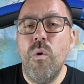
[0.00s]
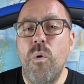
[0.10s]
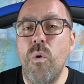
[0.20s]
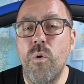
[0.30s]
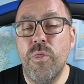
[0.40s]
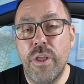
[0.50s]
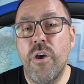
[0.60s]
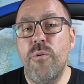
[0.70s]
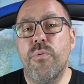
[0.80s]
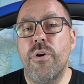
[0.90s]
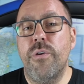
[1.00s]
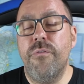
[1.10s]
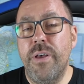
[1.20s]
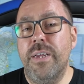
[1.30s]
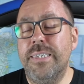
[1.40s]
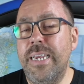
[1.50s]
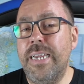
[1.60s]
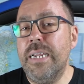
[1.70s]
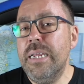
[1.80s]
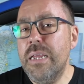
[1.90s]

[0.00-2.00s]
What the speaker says: or the GoPro 13.